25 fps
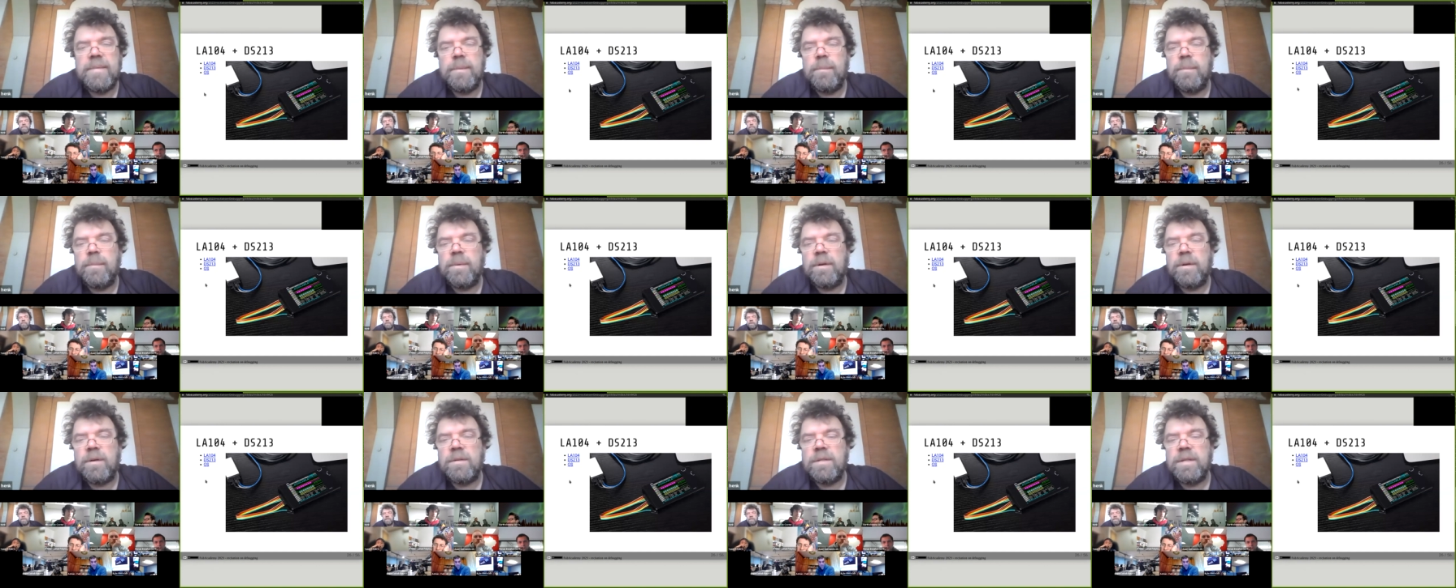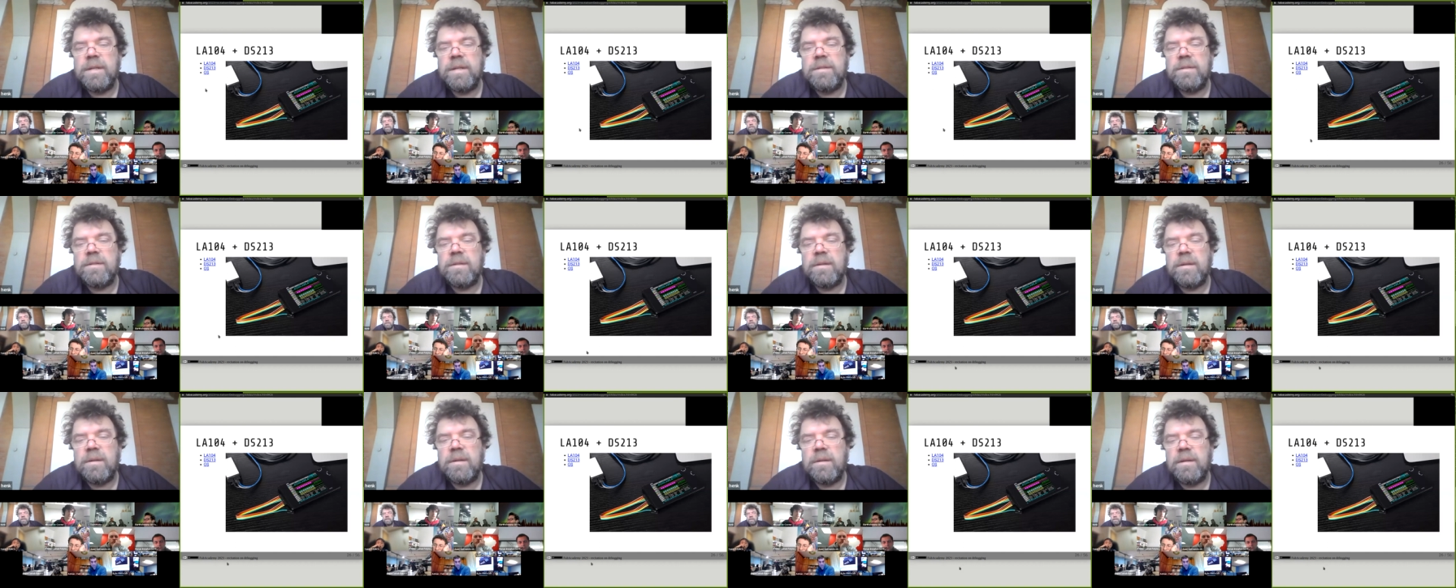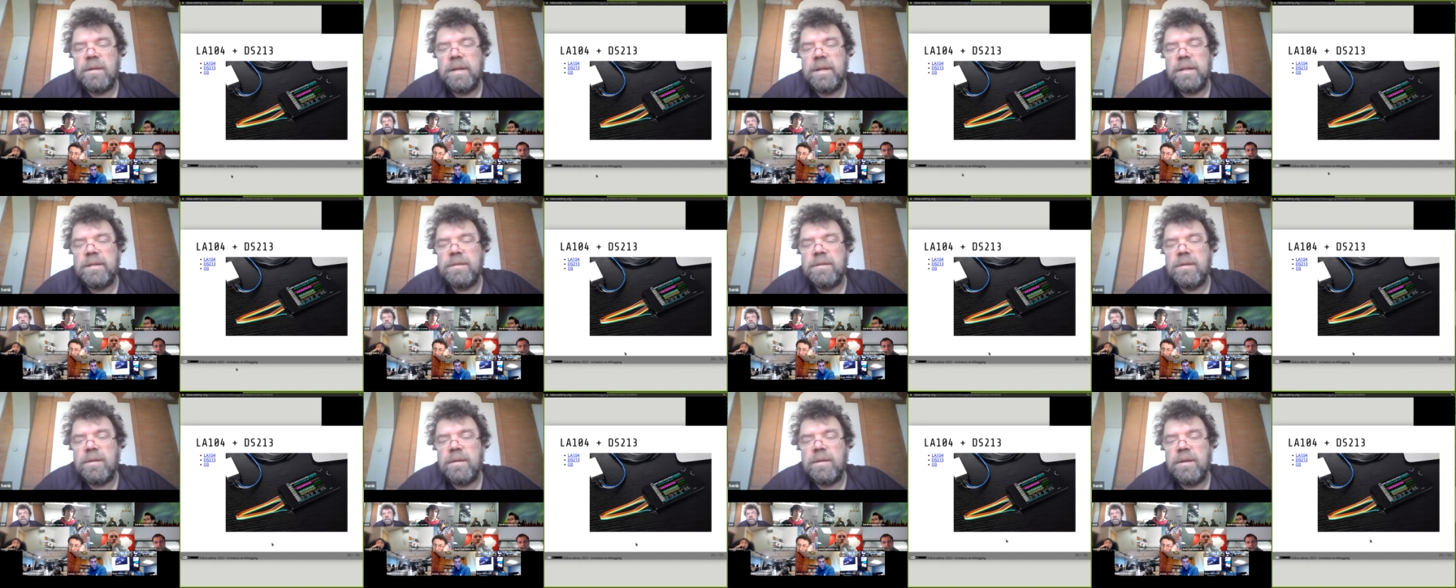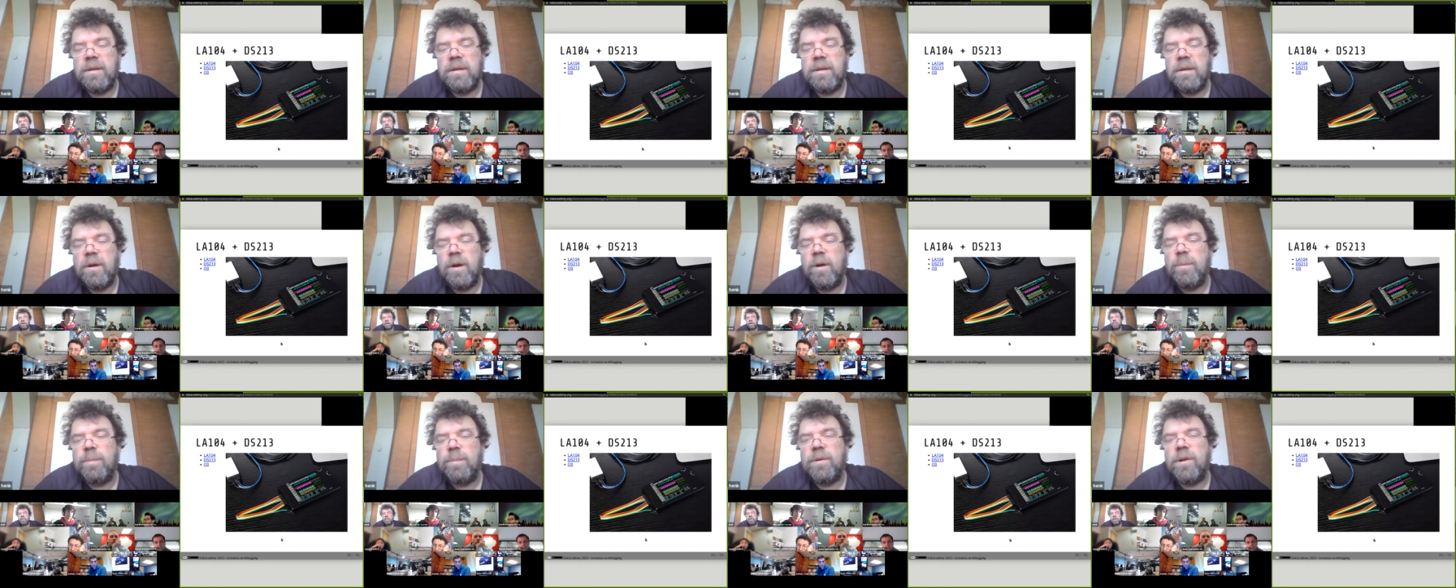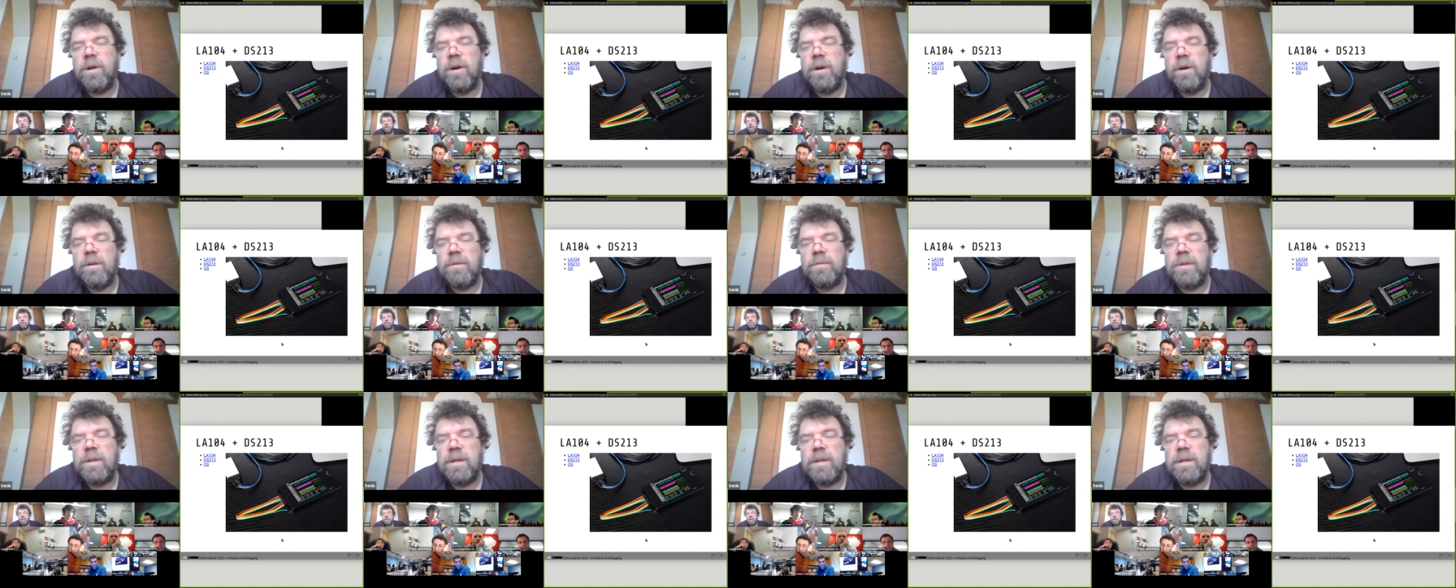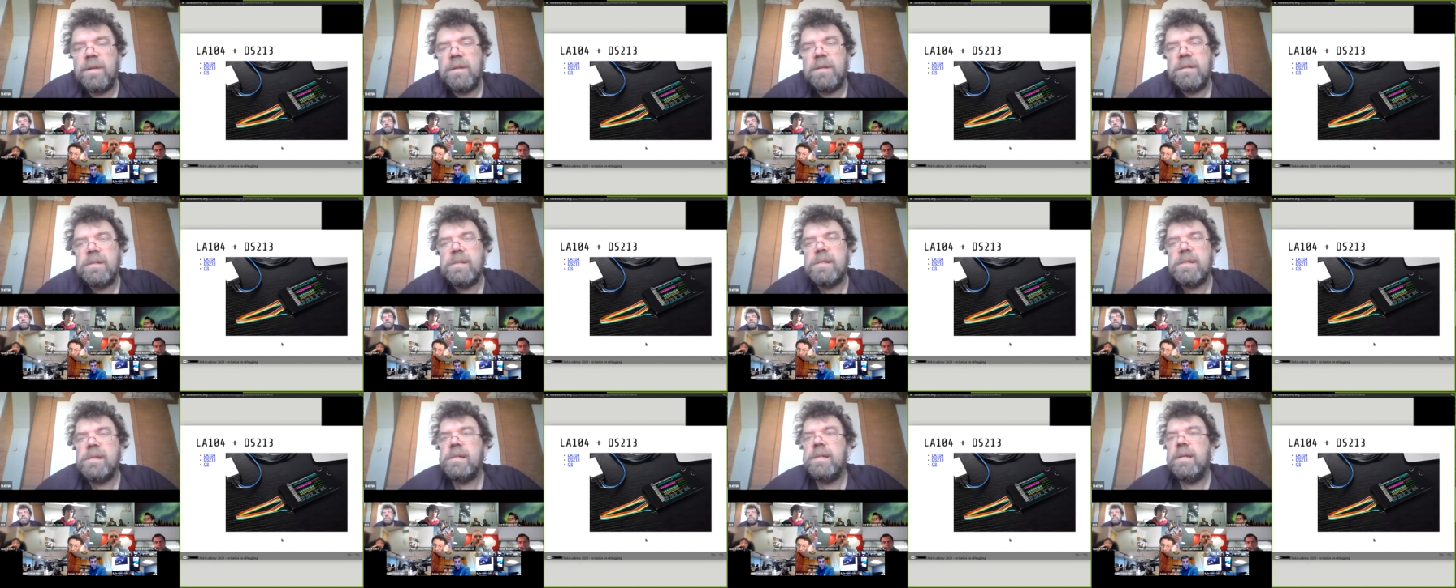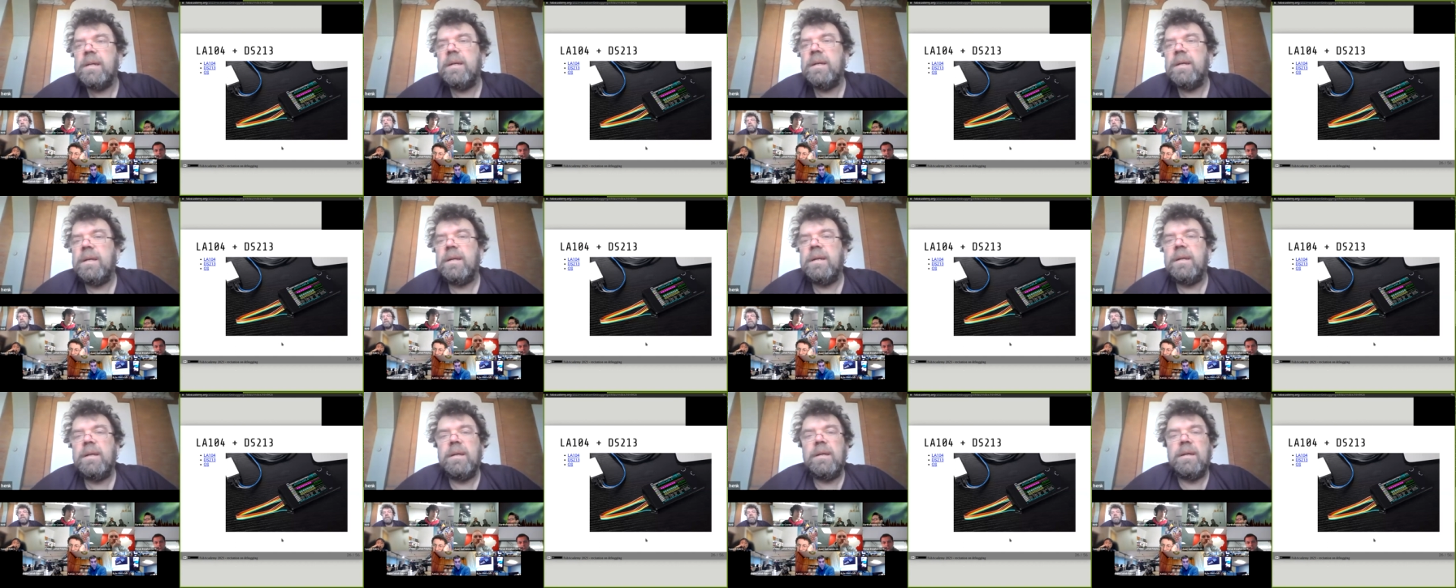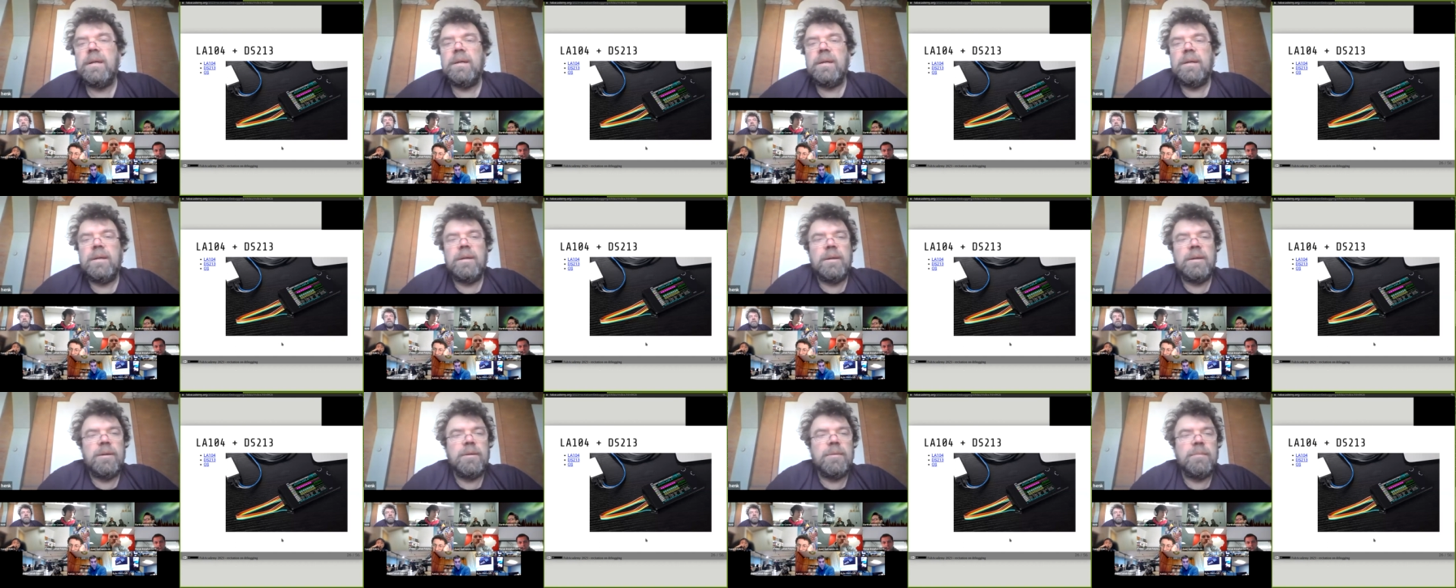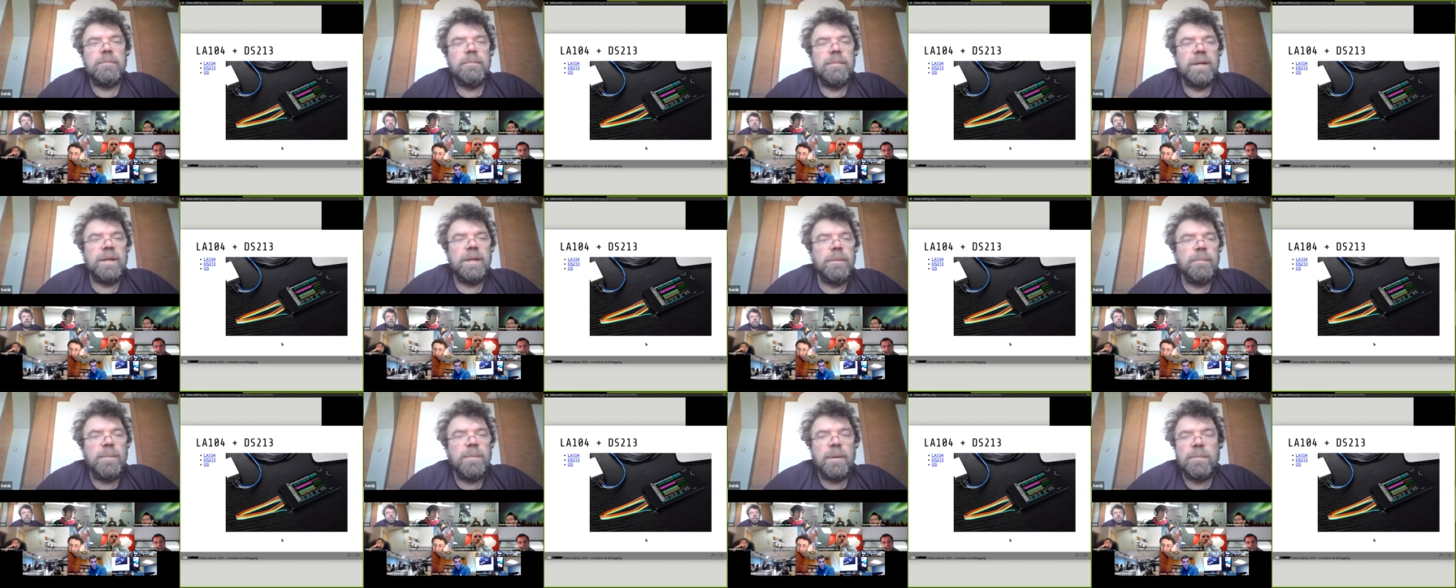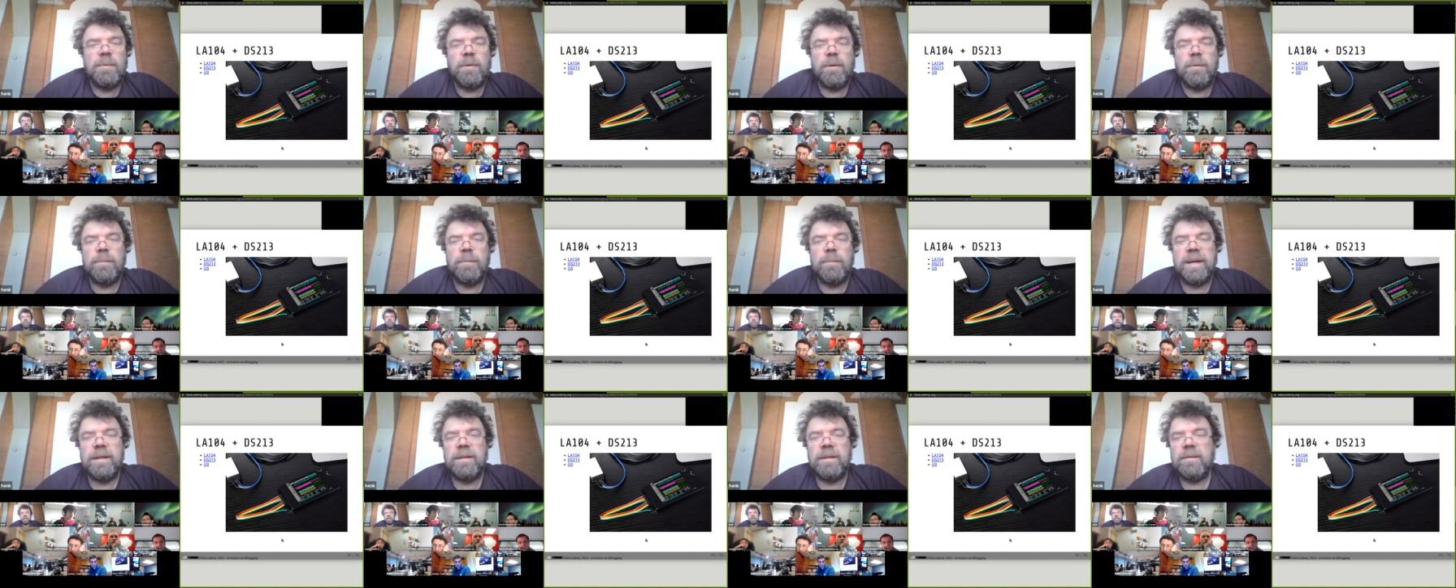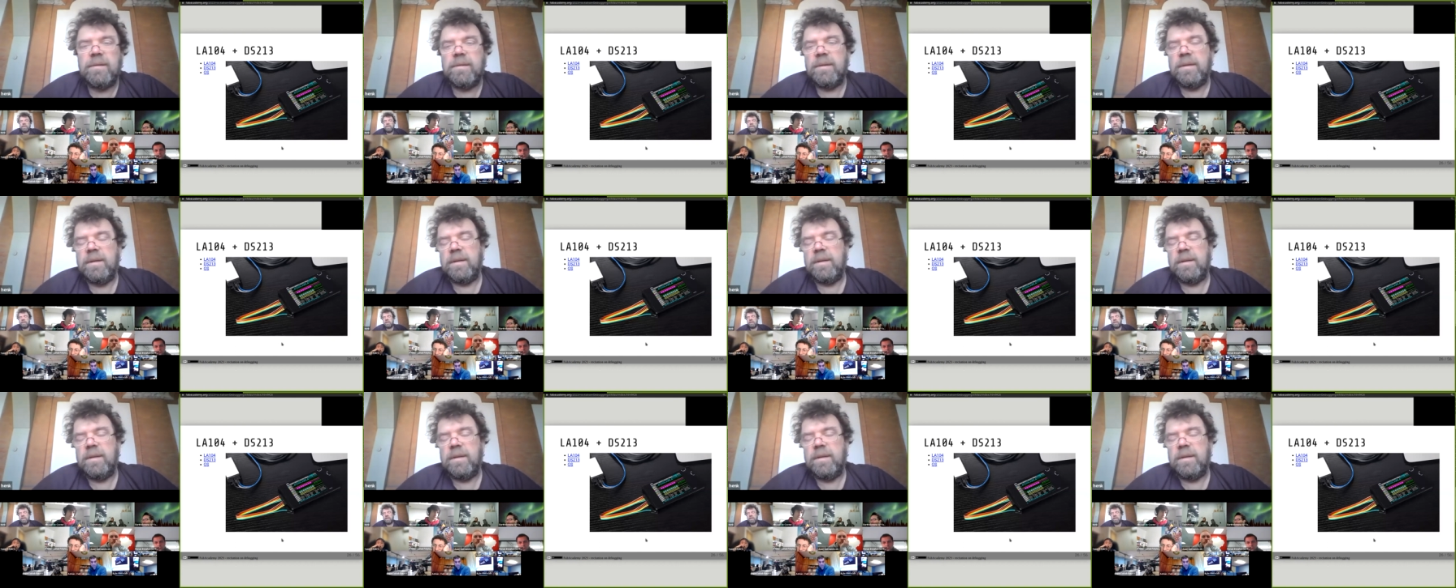because it's open hardware. Many people made